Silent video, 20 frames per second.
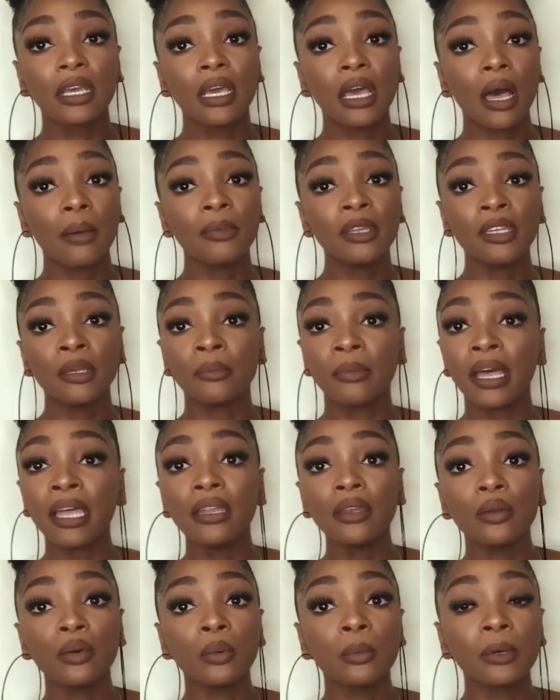I mean, you might
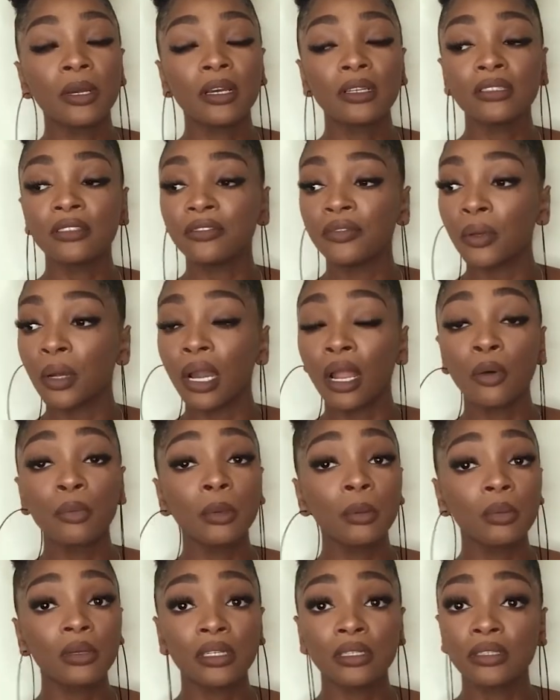know, because if you allow
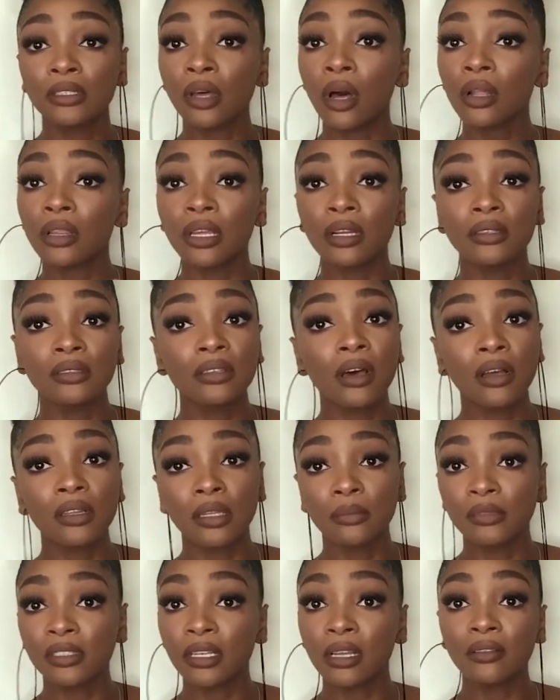people to talk, they'll talk
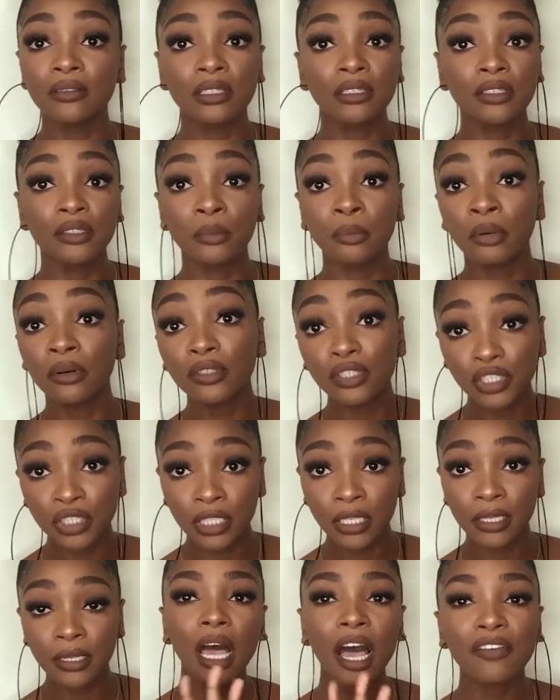themselves into
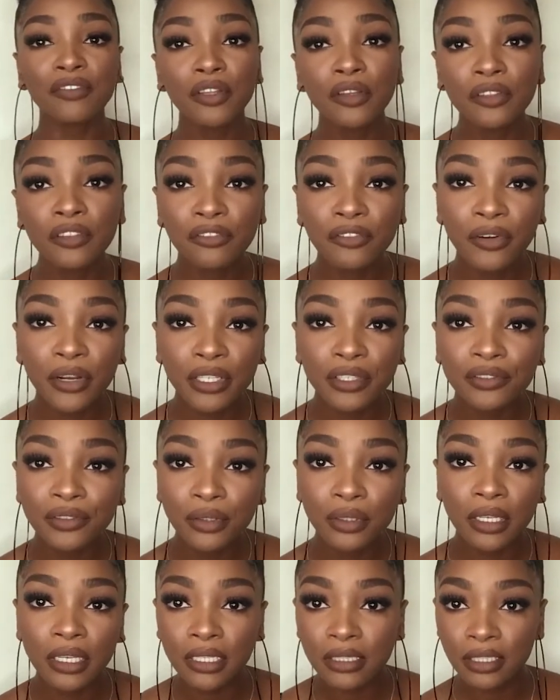bullshit. After the first few
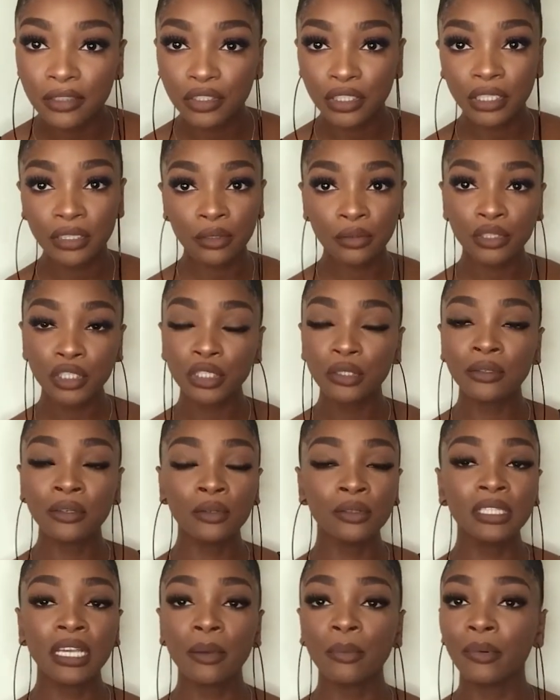days, if she don't show no
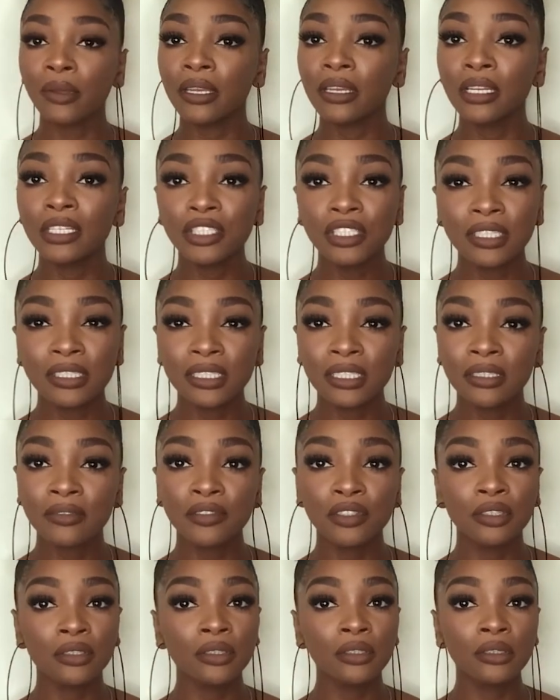type of initiative
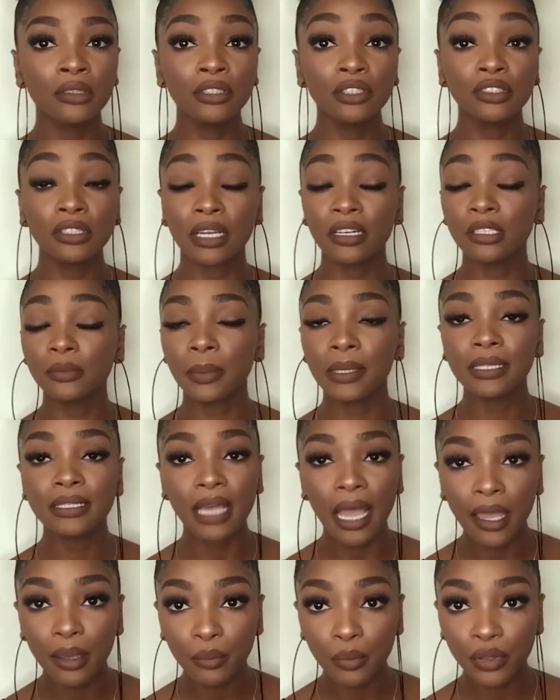to try to spend
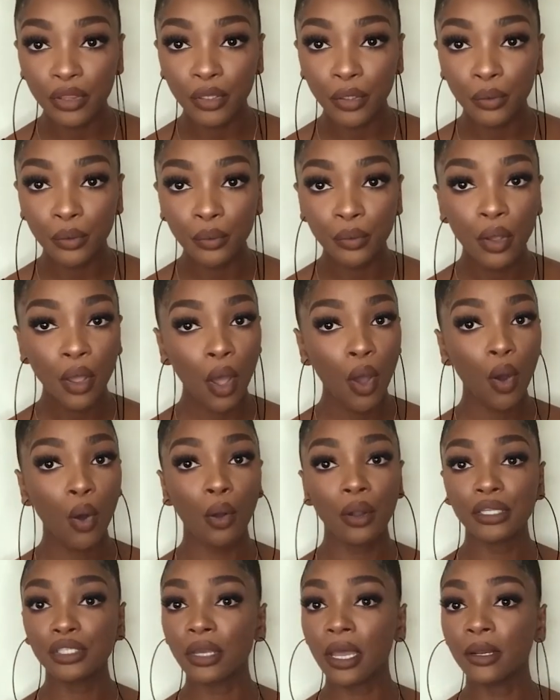time with you
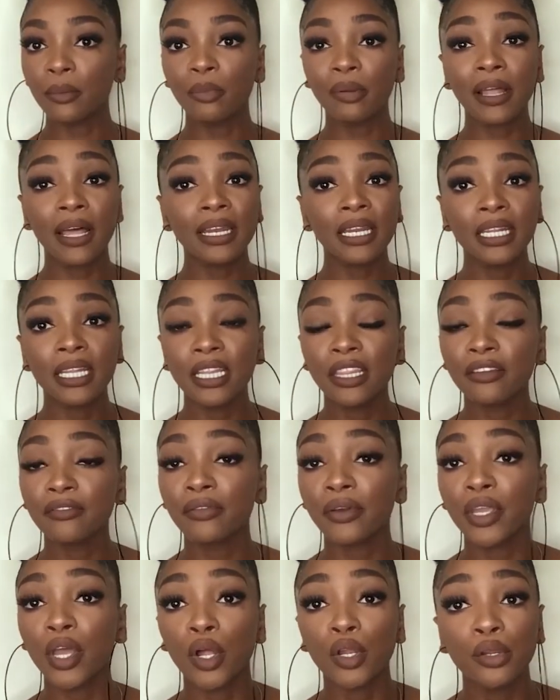or try to plan anything for
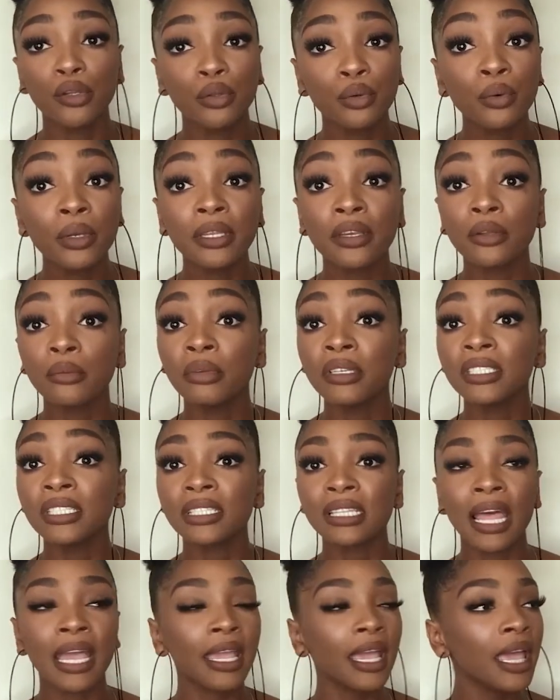y'all to do, it could be just
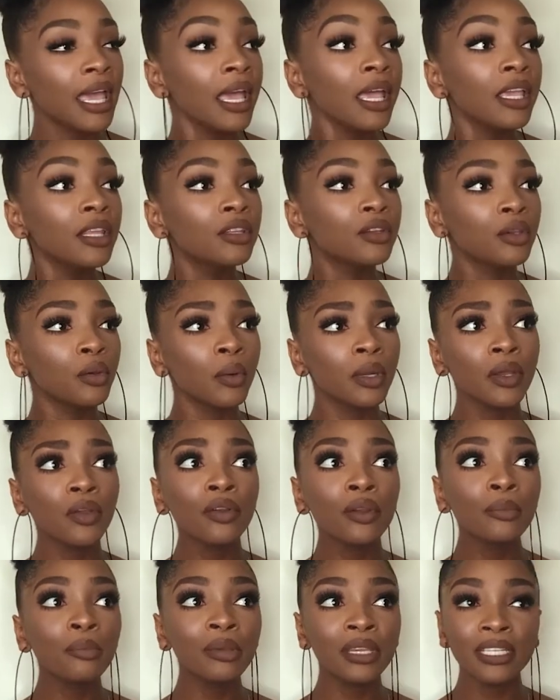like, hey, do you want to go
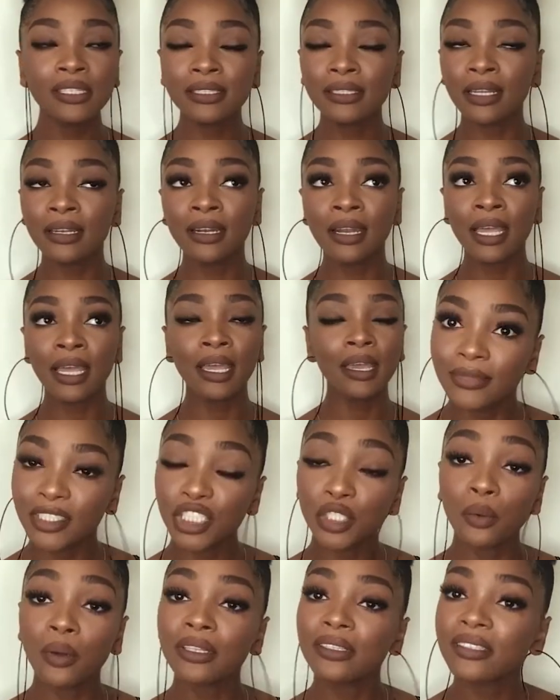to the beach Sunday?
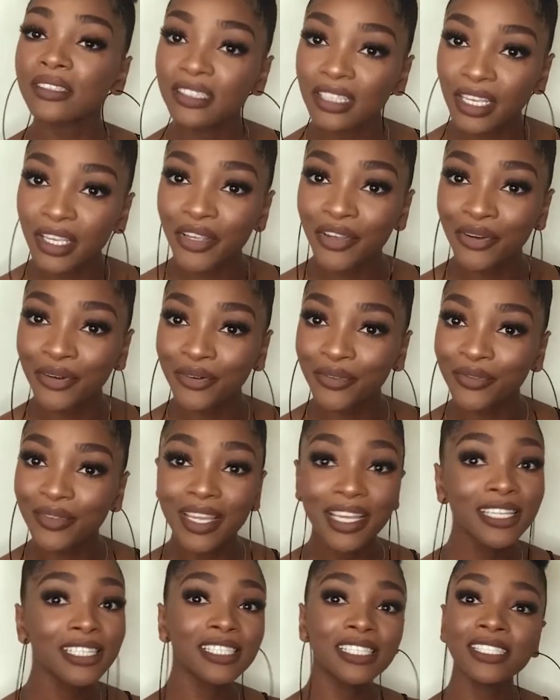She wants to see you.
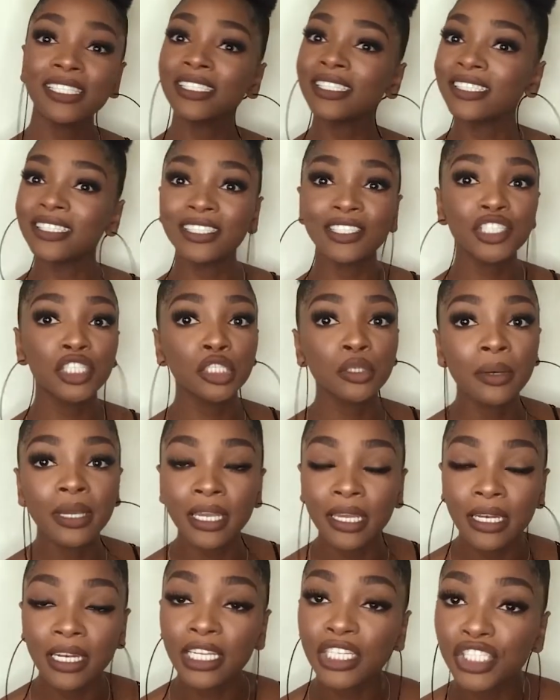She's showing
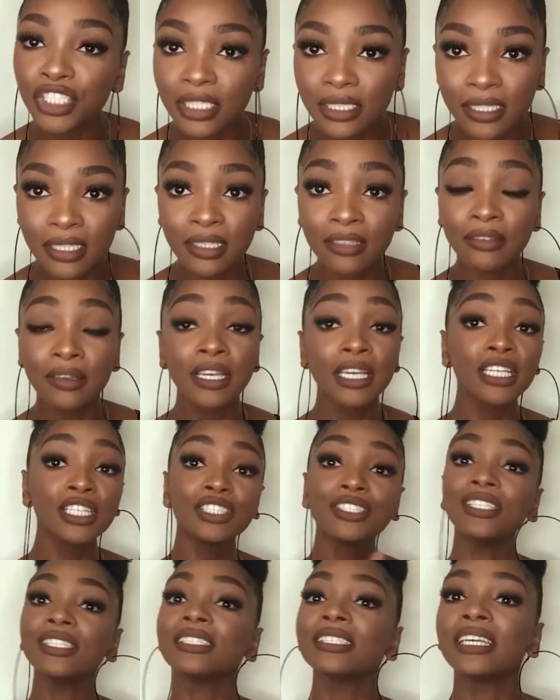initiative.
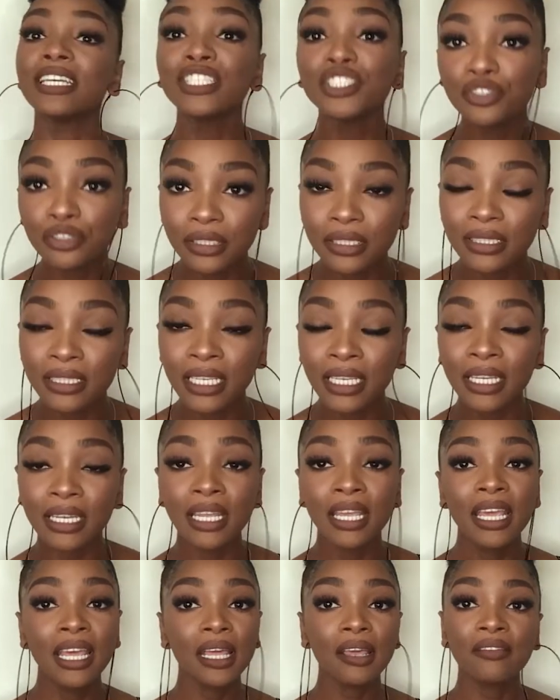She's interested.
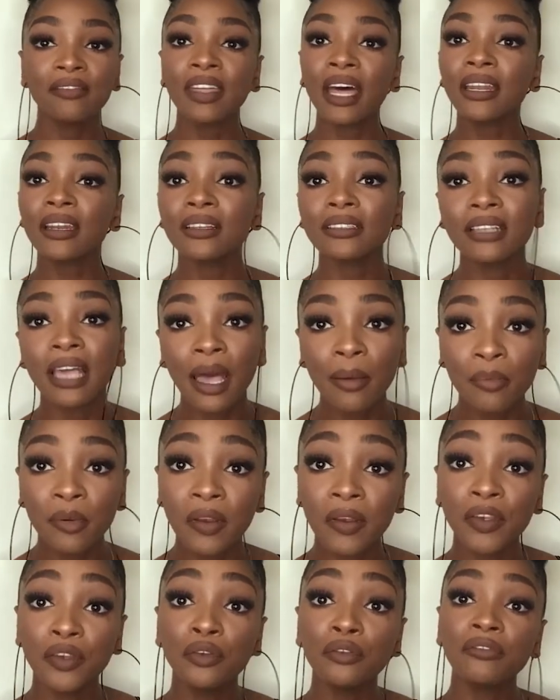If that doesn't happen
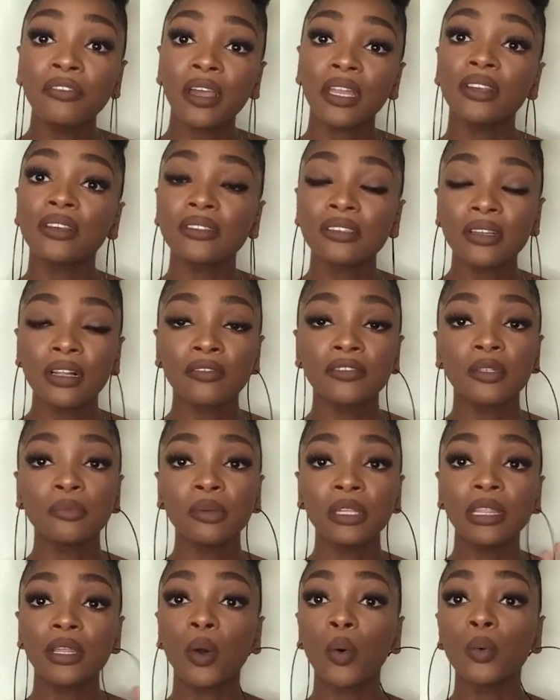and you find yourself to be
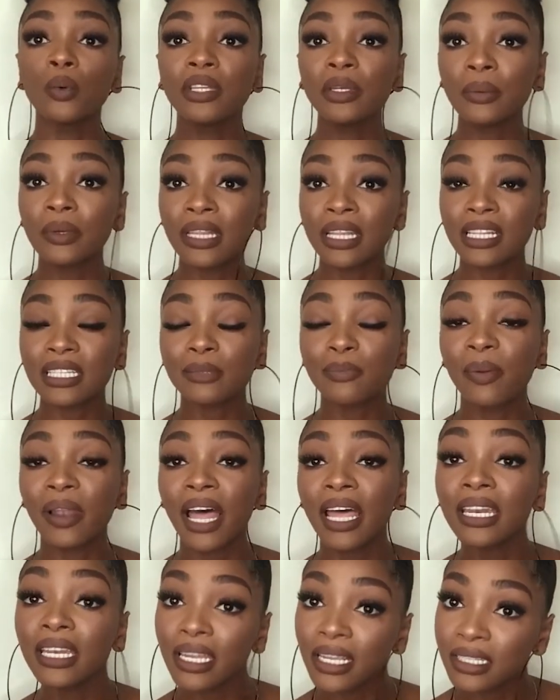the only one that's
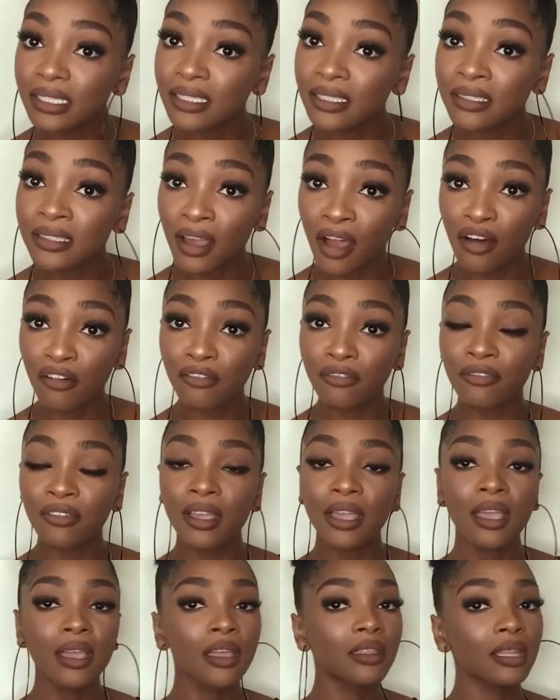planning stuff,
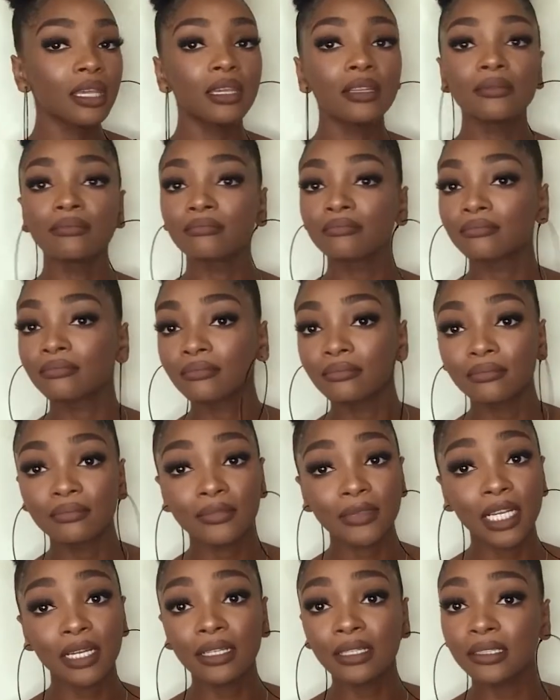then
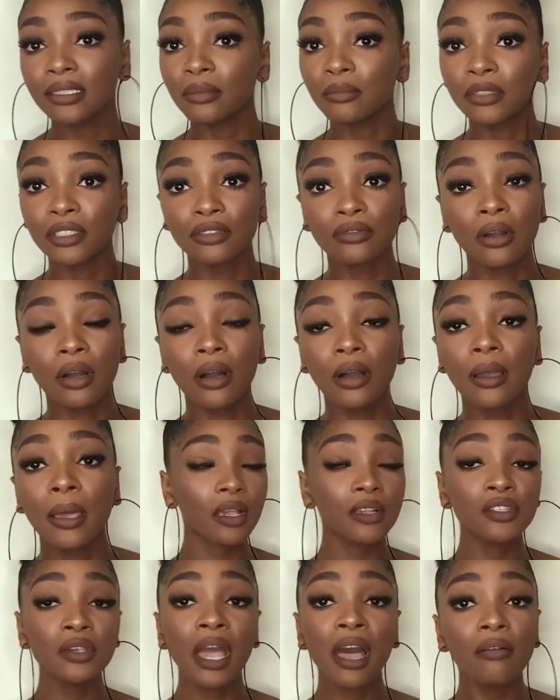honey, something's wrong.
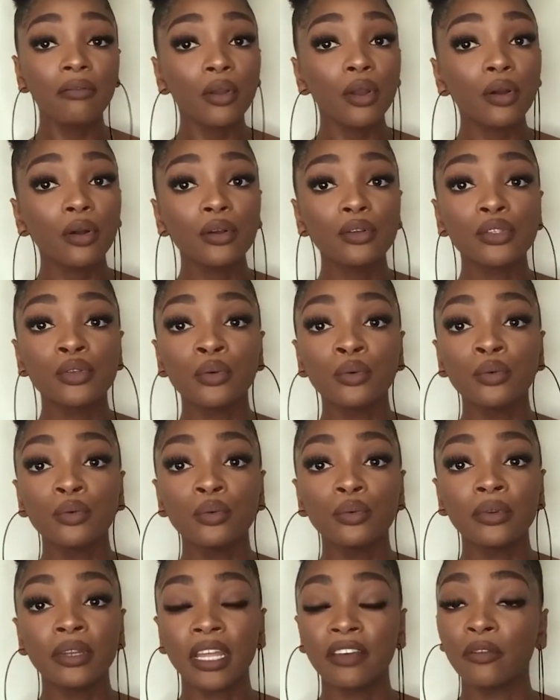Because you have girls
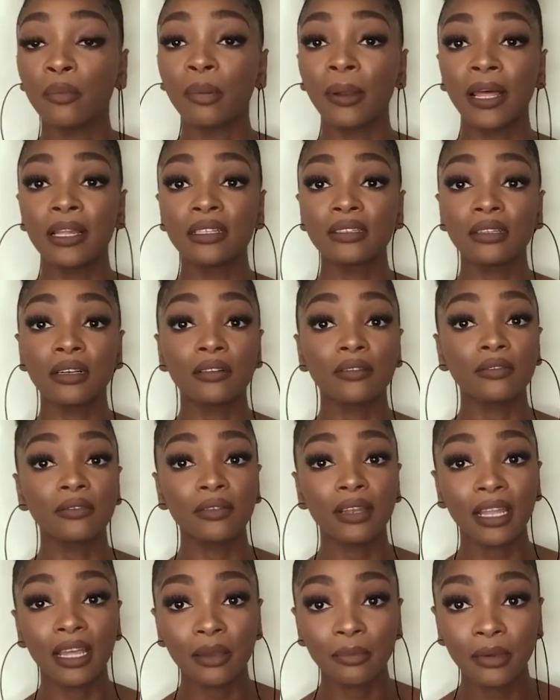who never plan stuff,
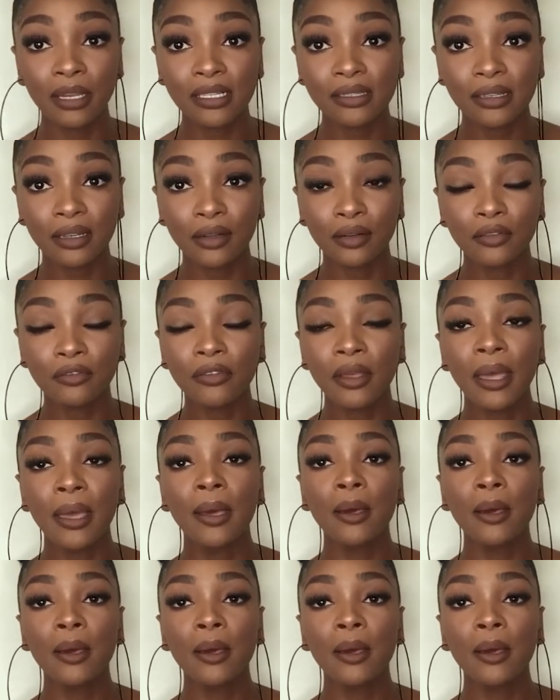like myself.